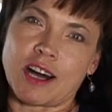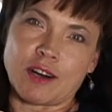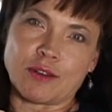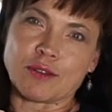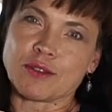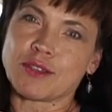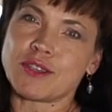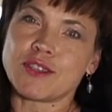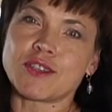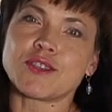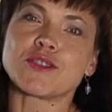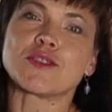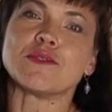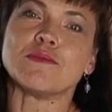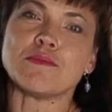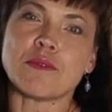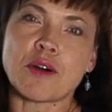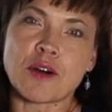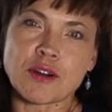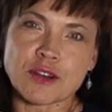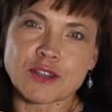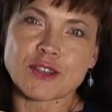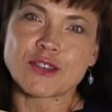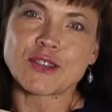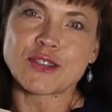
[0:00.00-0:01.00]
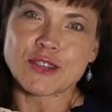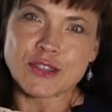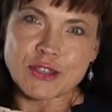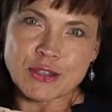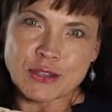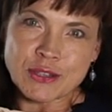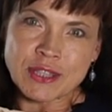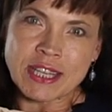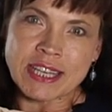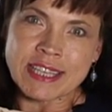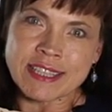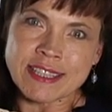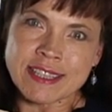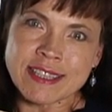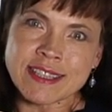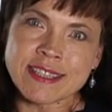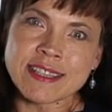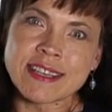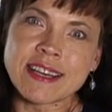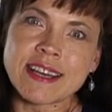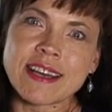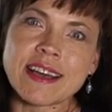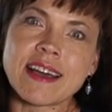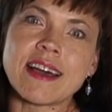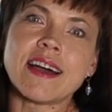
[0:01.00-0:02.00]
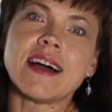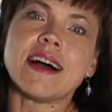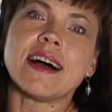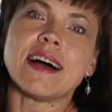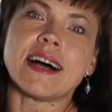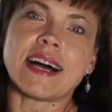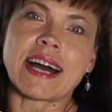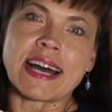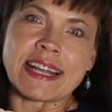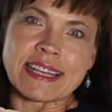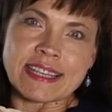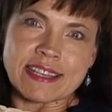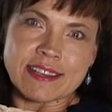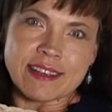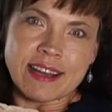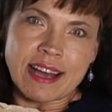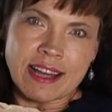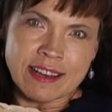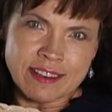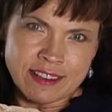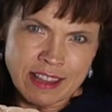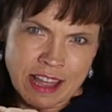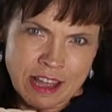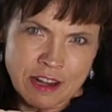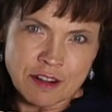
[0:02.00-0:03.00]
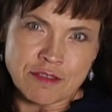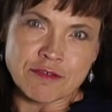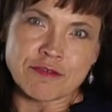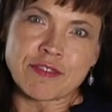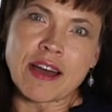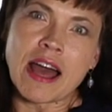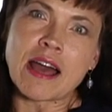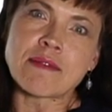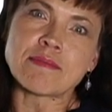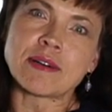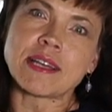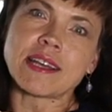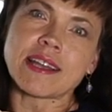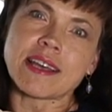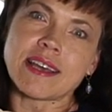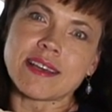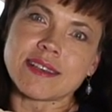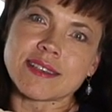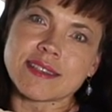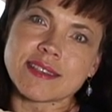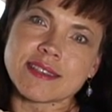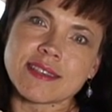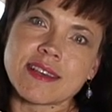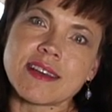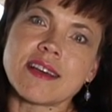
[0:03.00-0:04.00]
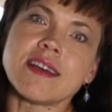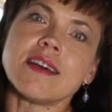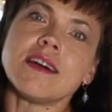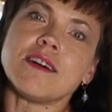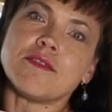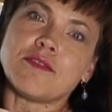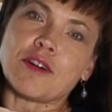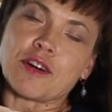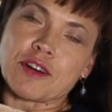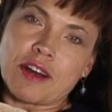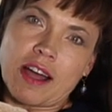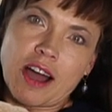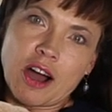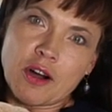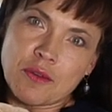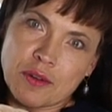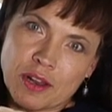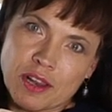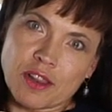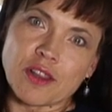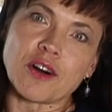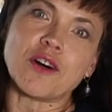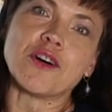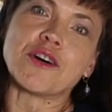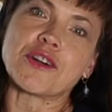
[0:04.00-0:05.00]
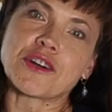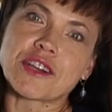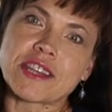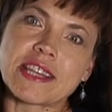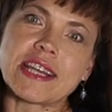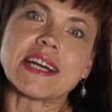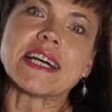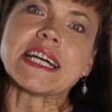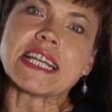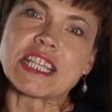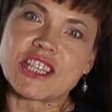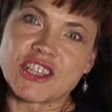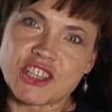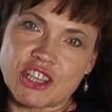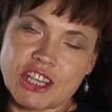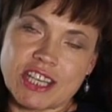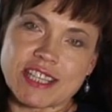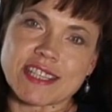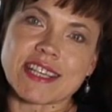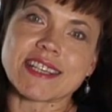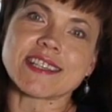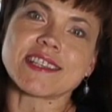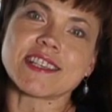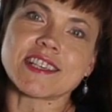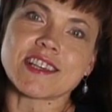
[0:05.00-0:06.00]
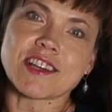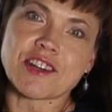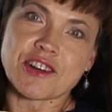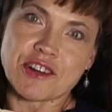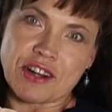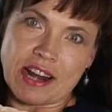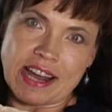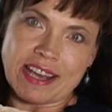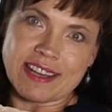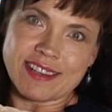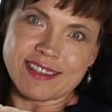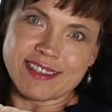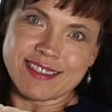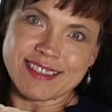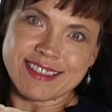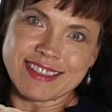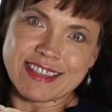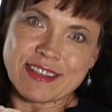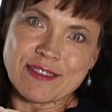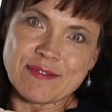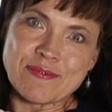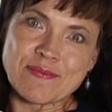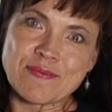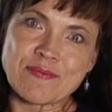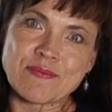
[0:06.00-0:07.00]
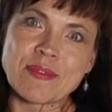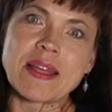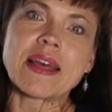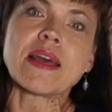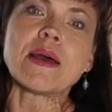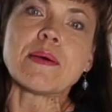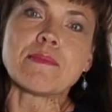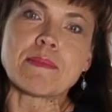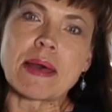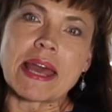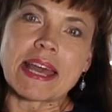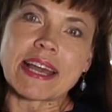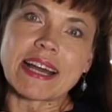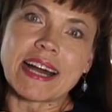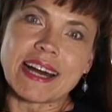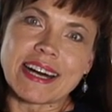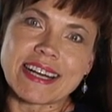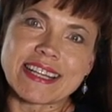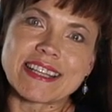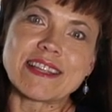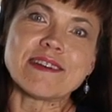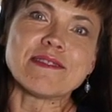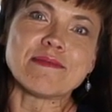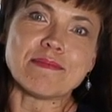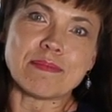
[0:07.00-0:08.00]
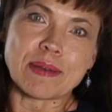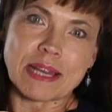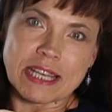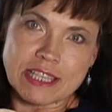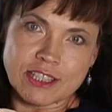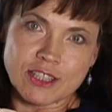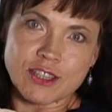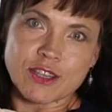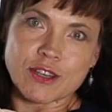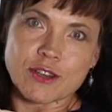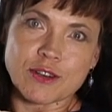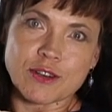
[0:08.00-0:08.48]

out to more students and their families for our Lord Jesus Christ. May God bless